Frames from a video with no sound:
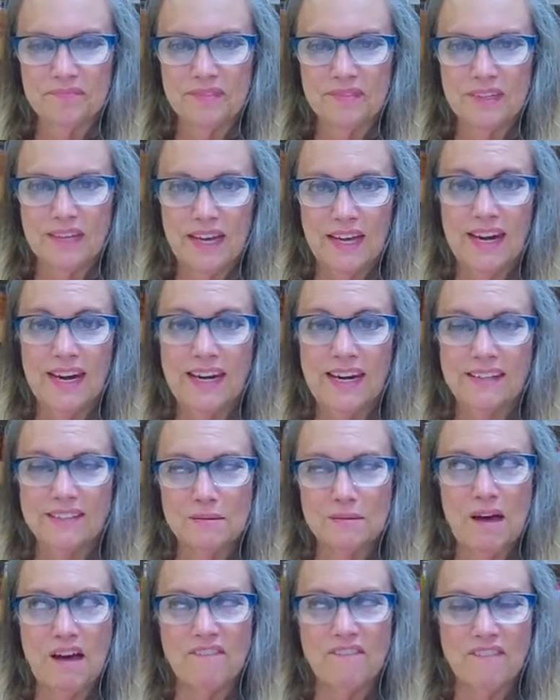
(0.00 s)
And it is
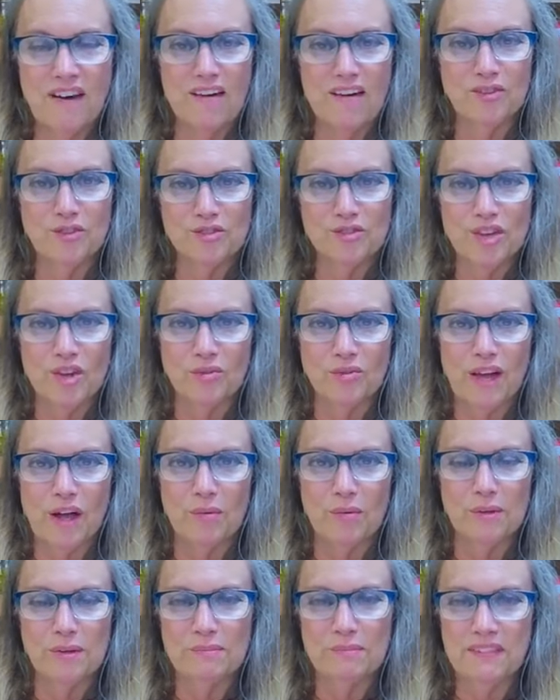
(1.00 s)
about five years old.
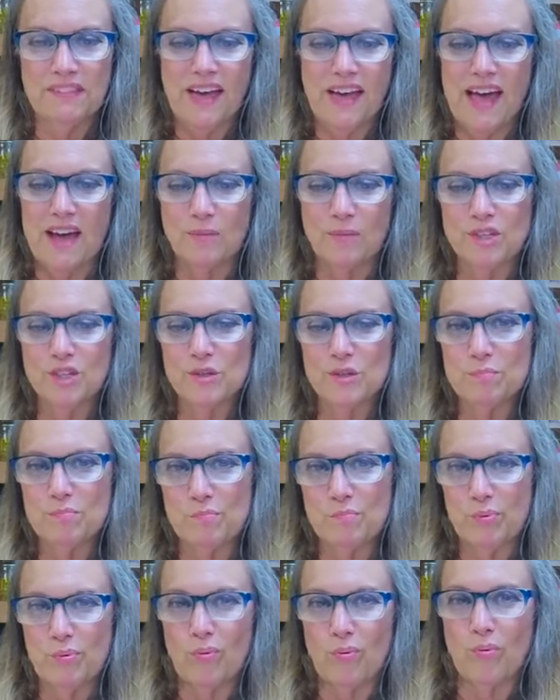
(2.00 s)
I'll admit that, which is
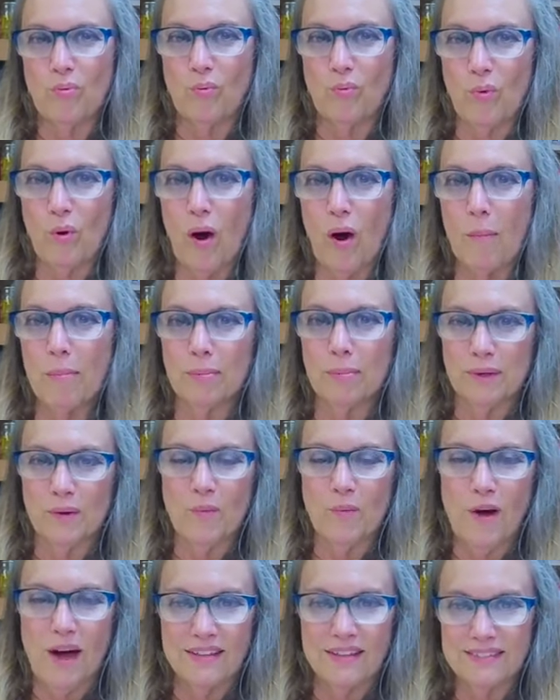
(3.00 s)
probably
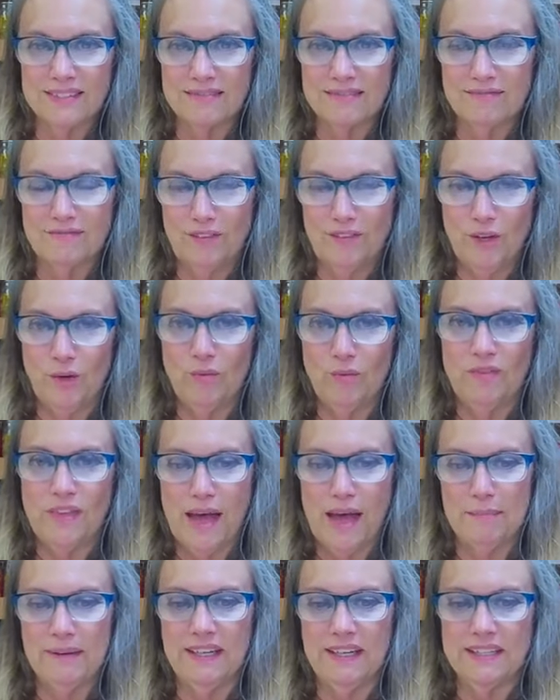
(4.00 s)
why it's viewed
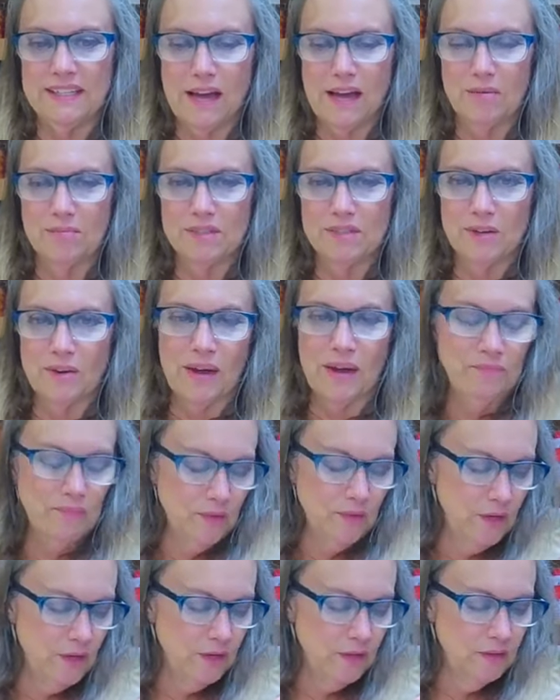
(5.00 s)
that many times, okay?
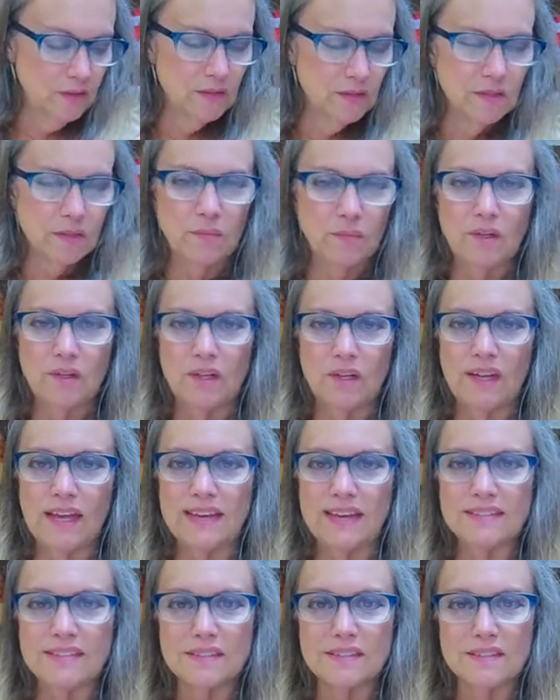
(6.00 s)
Some good
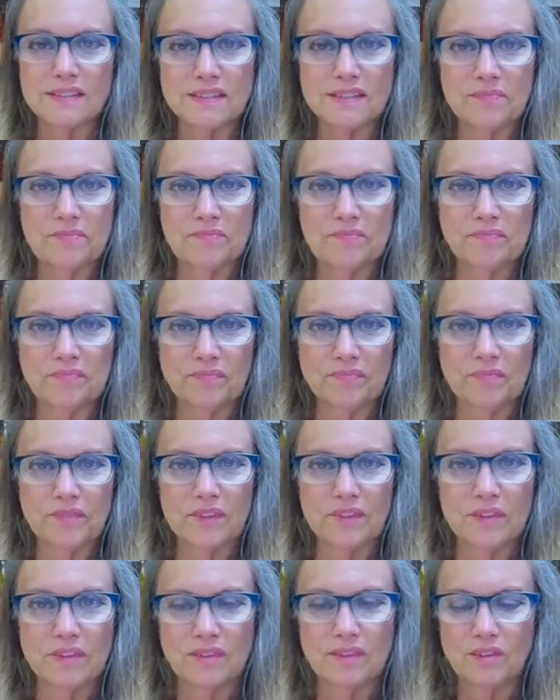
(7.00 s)
guesses.
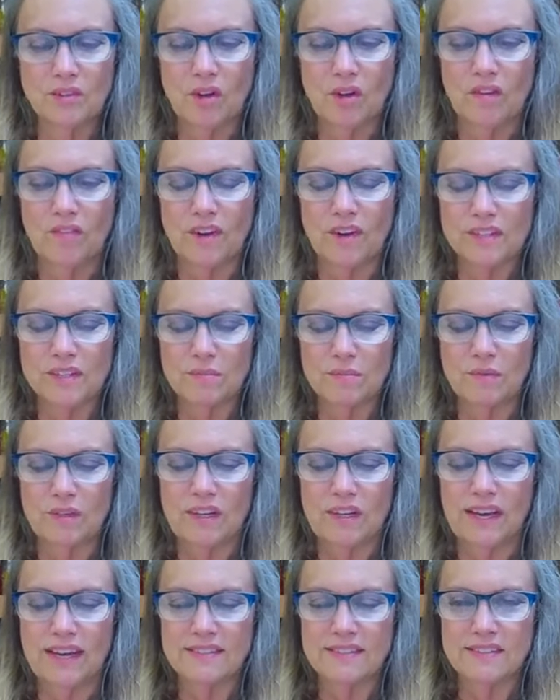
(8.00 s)
Y'all have got some
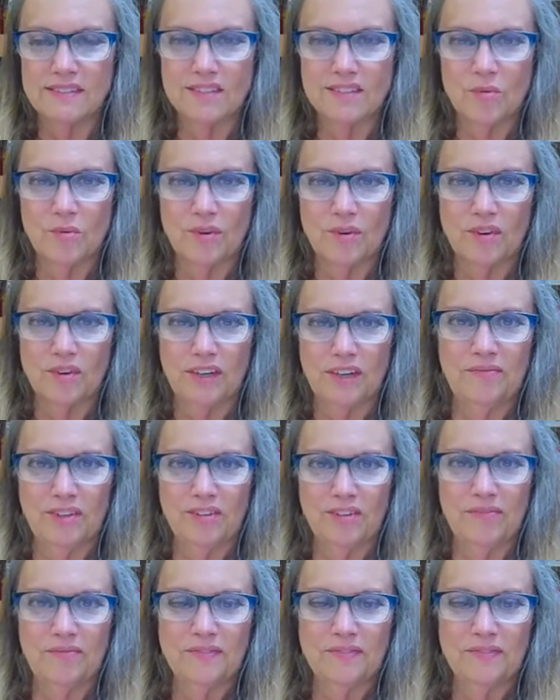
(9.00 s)
good guesses going on here.